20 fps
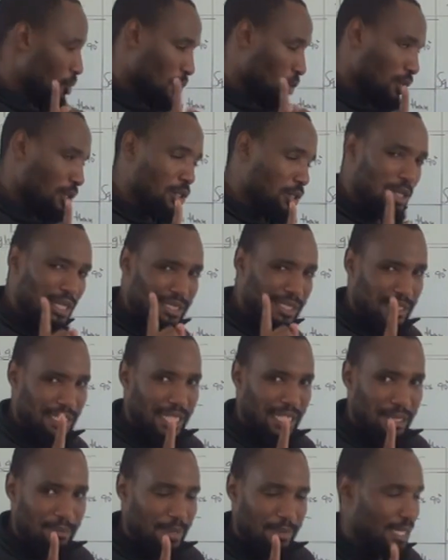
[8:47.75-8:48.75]
your
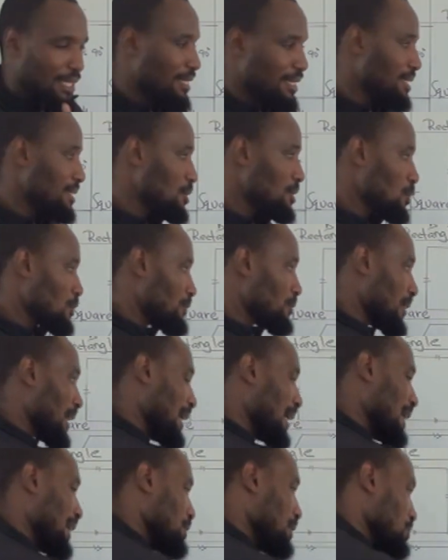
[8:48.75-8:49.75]
assignment is to find
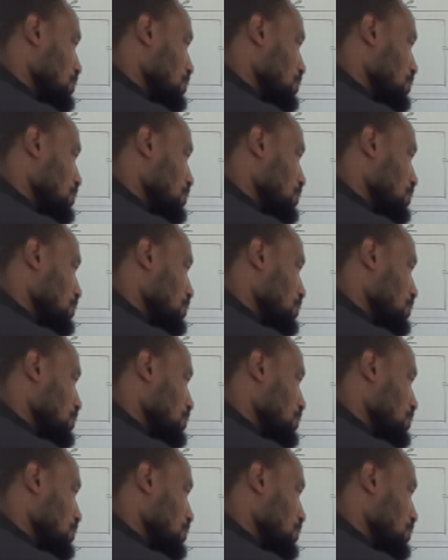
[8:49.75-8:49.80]
out